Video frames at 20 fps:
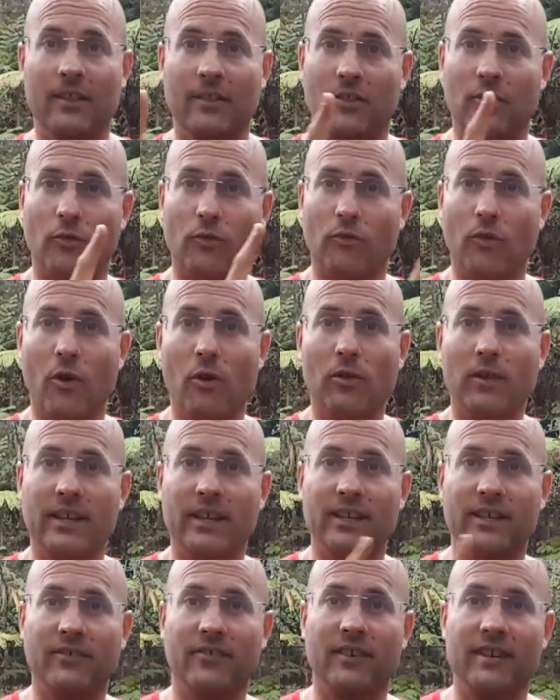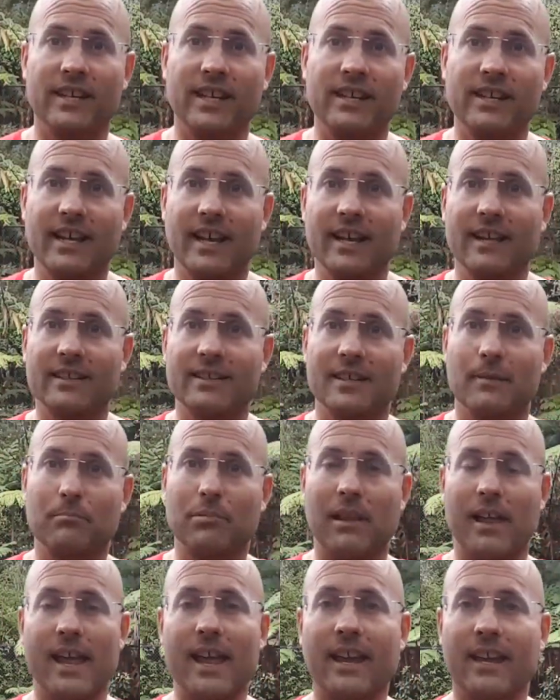the role that different details are
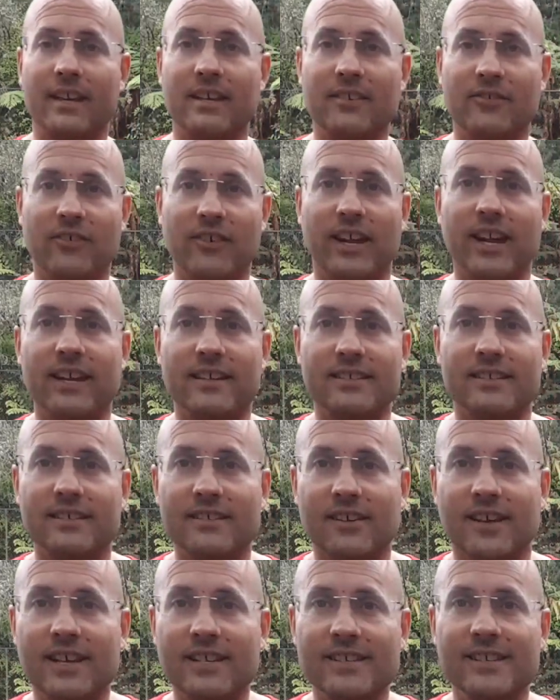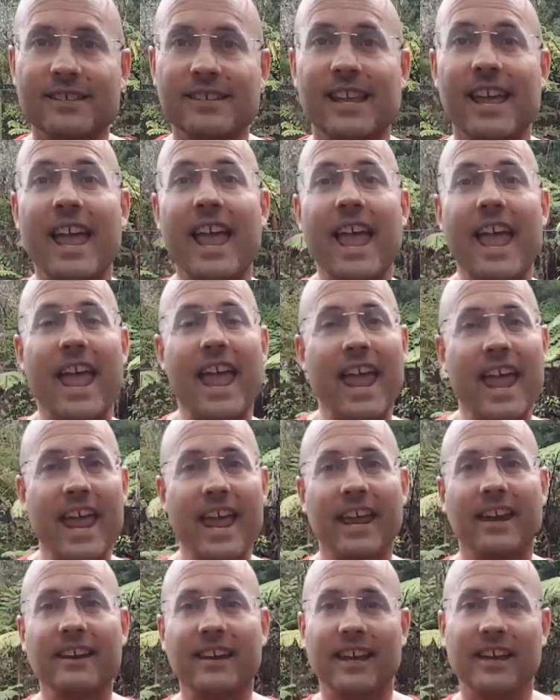playing in different exercises
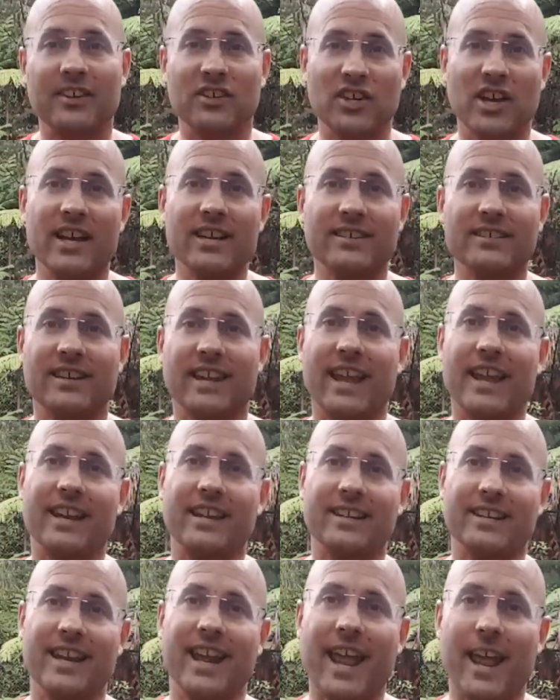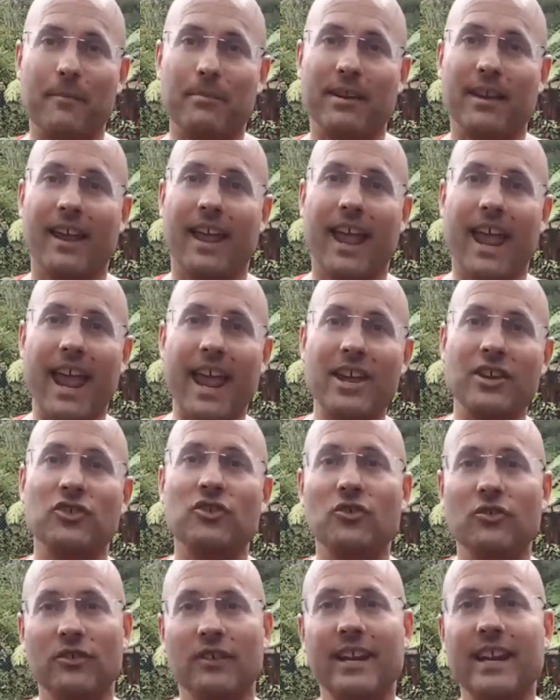and adjust and adapt as
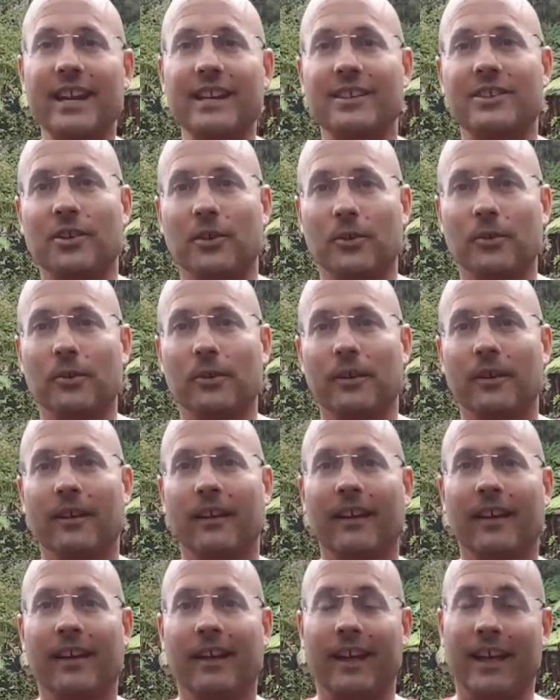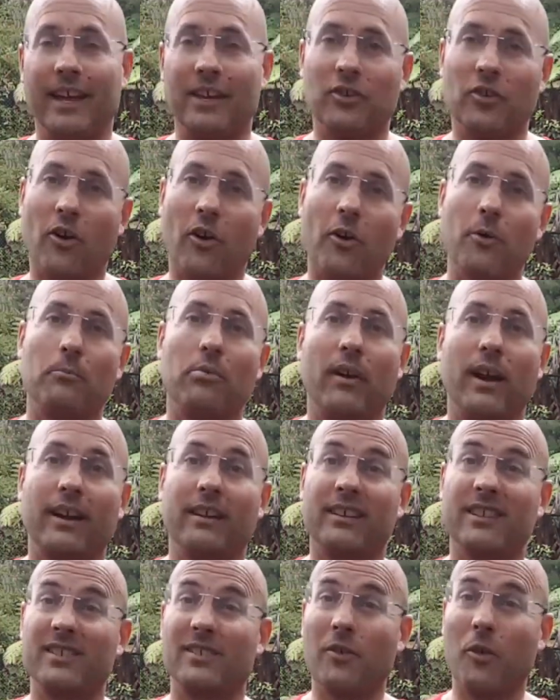you need to in your own
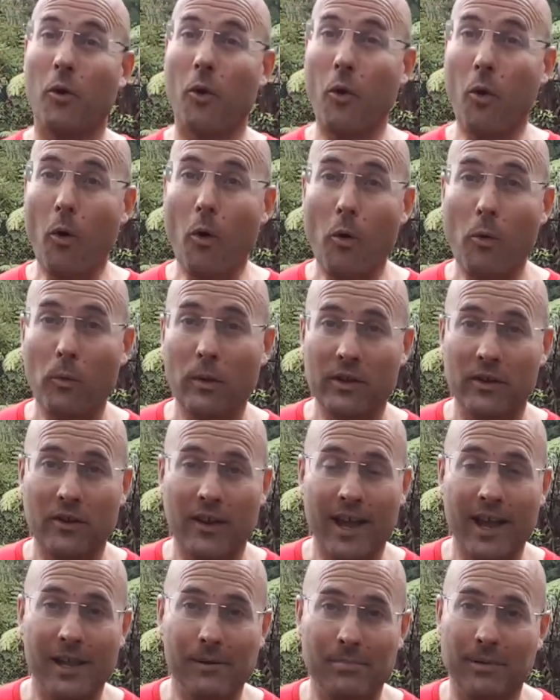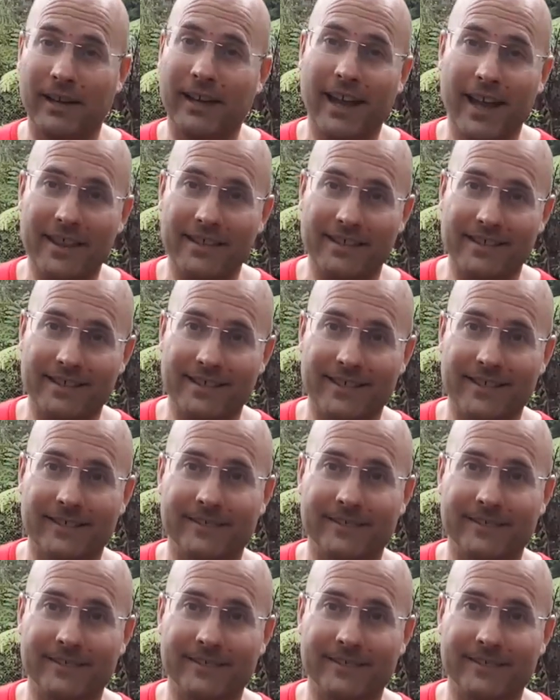practice or when you're helping others.